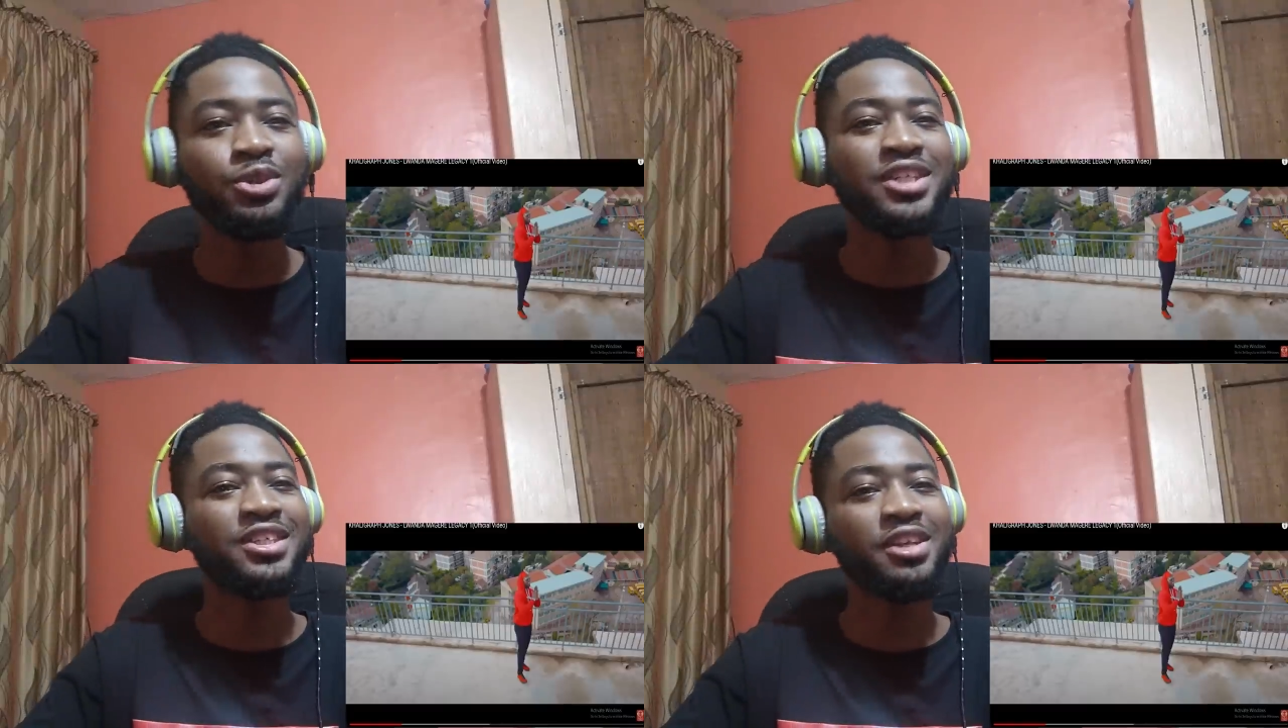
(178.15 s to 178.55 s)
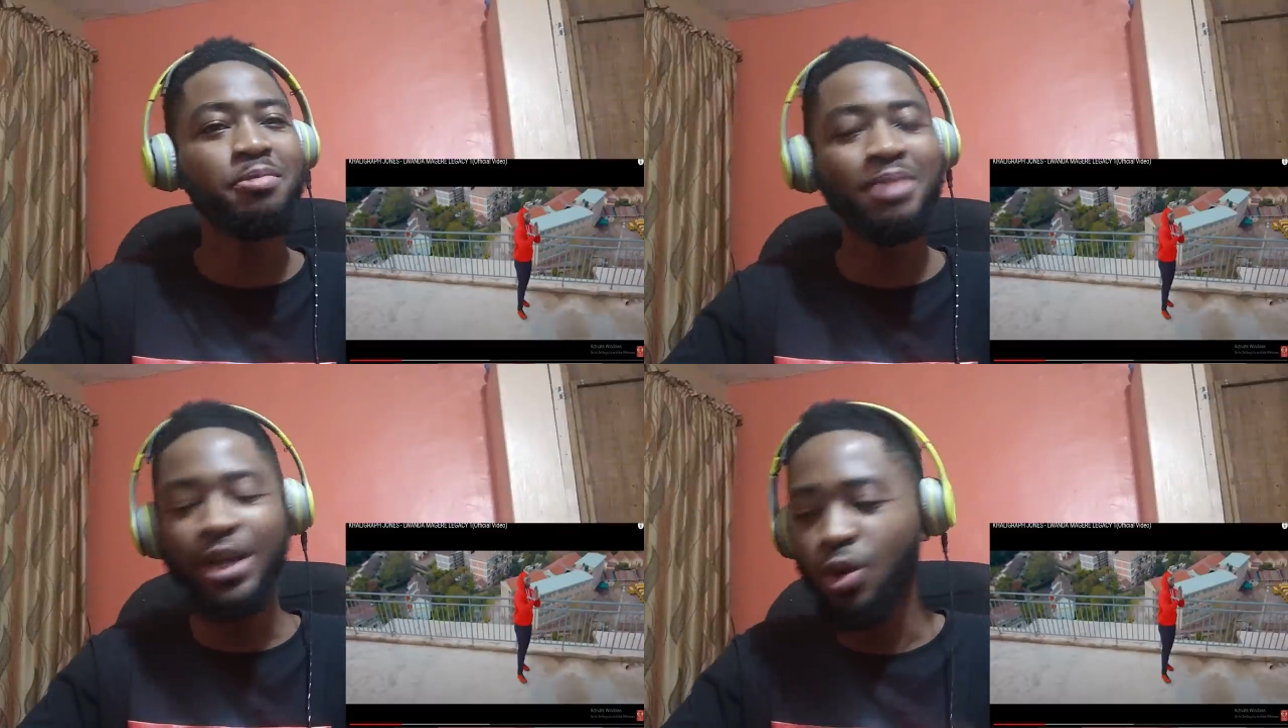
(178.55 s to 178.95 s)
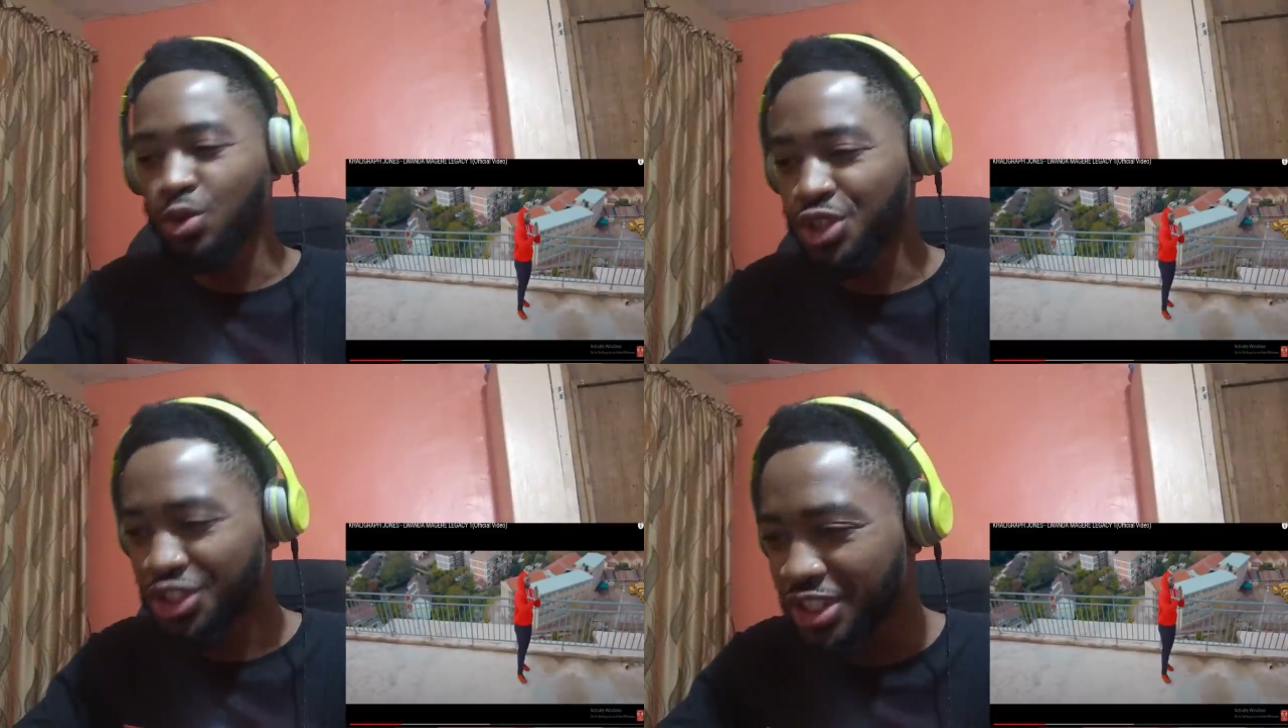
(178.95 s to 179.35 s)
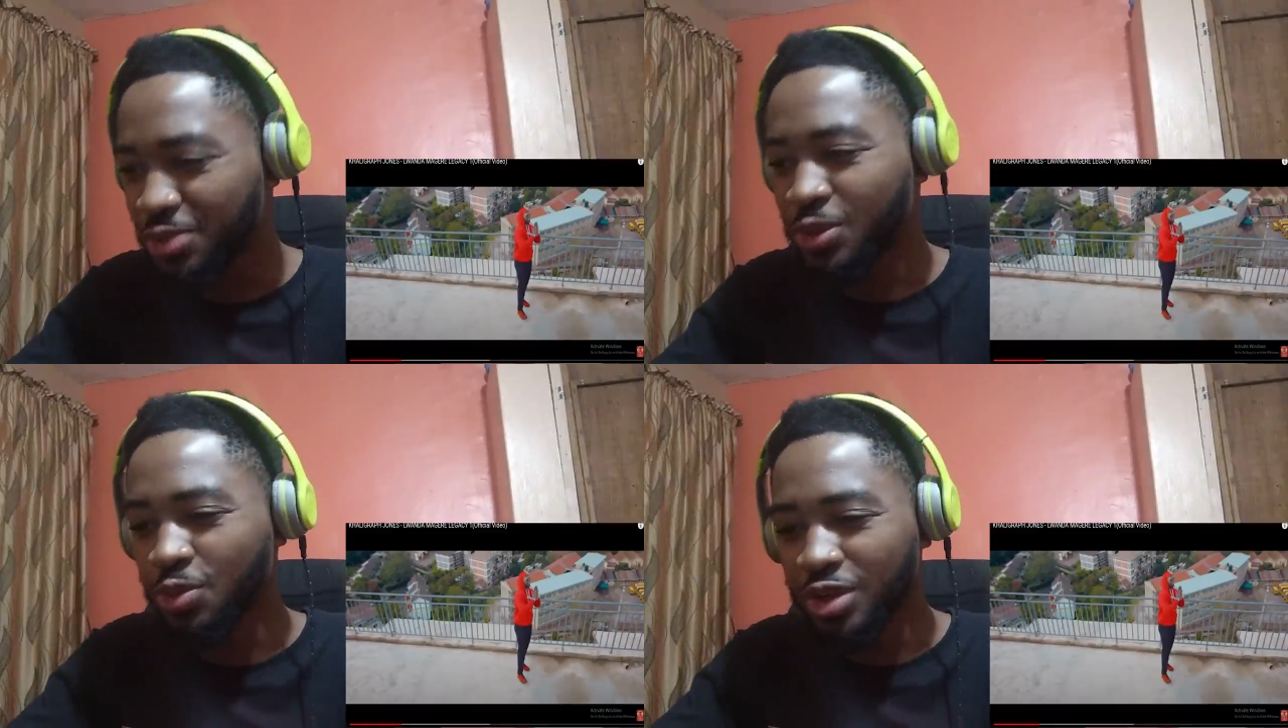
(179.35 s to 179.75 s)
I started my own shit
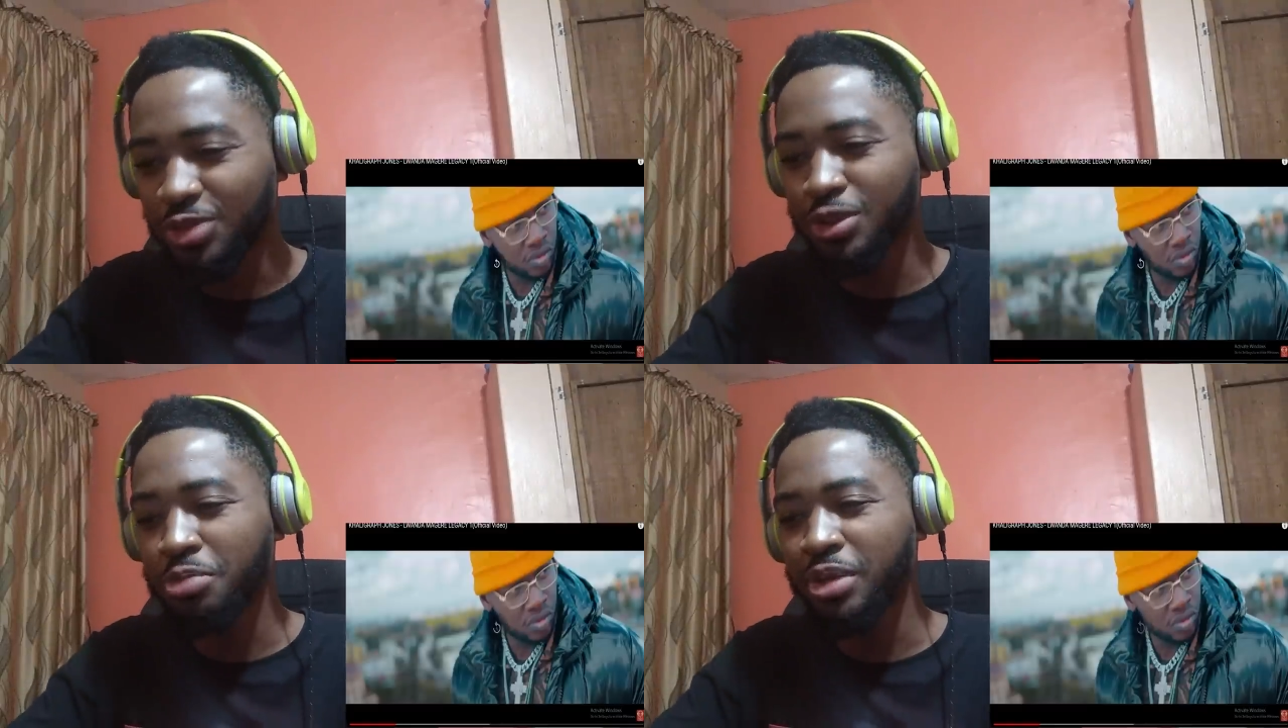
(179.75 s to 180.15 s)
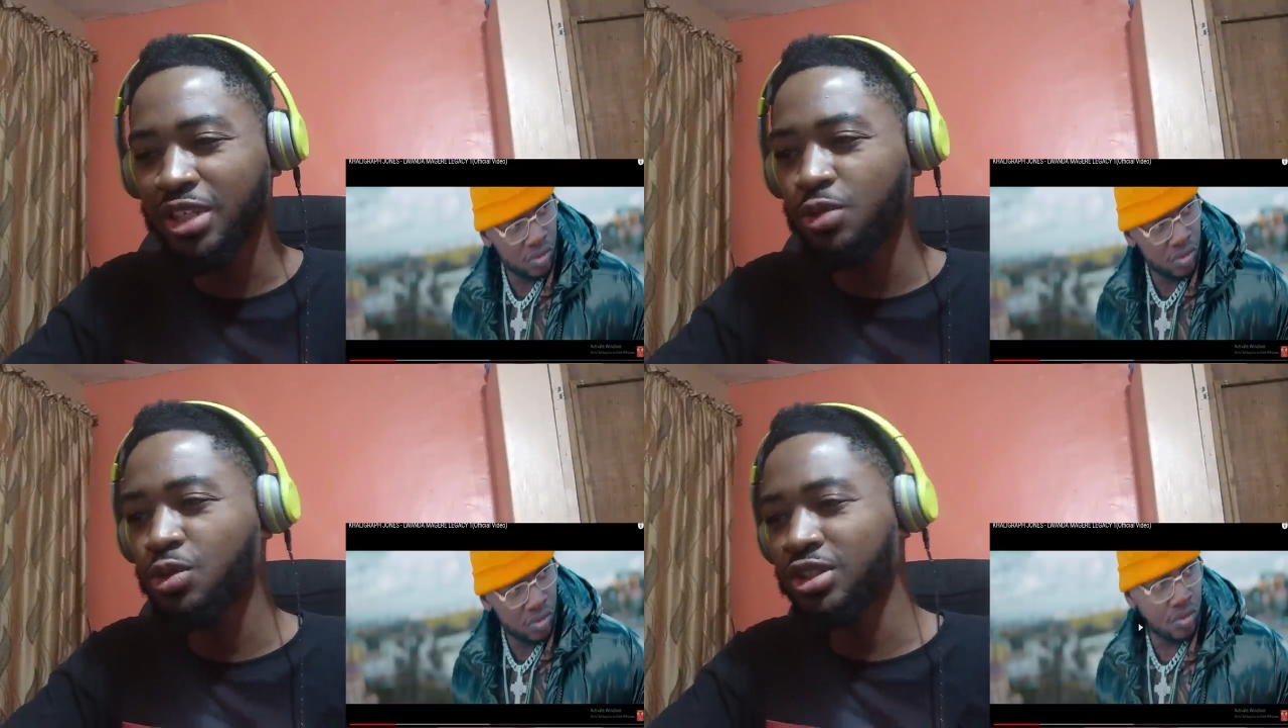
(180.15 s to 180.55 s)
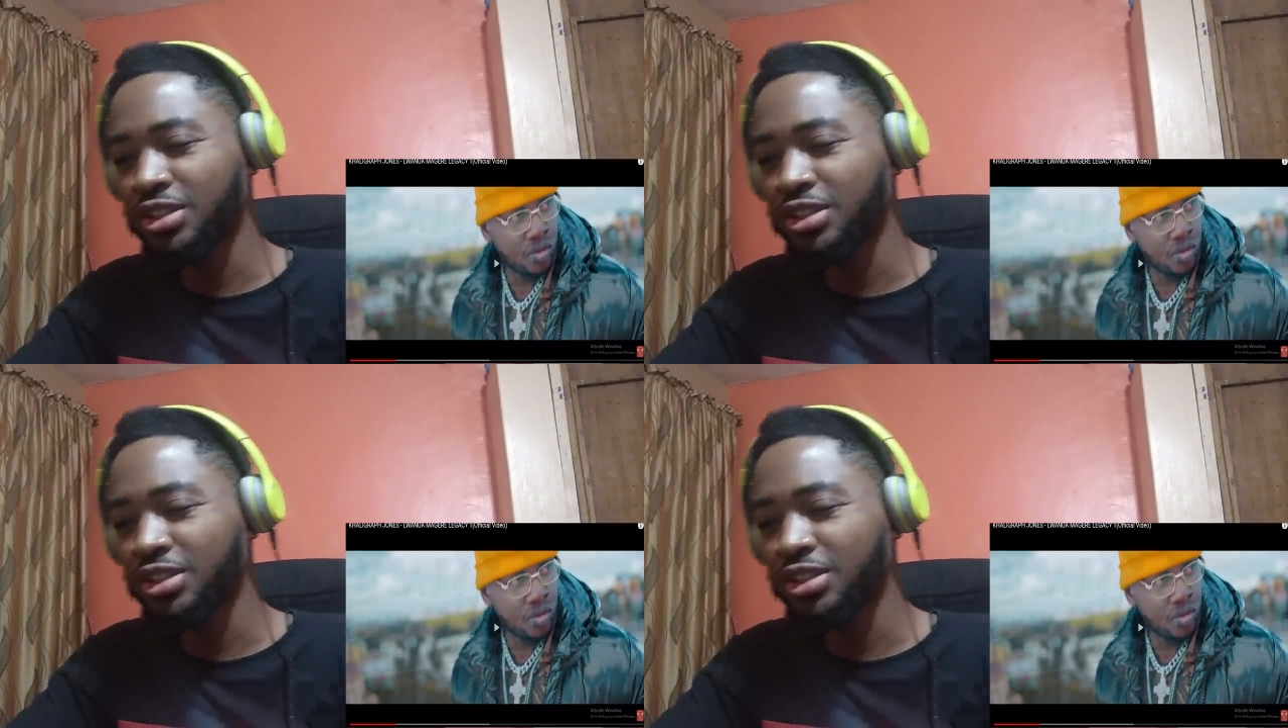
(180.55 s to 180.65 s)
with what? With the pattern of what?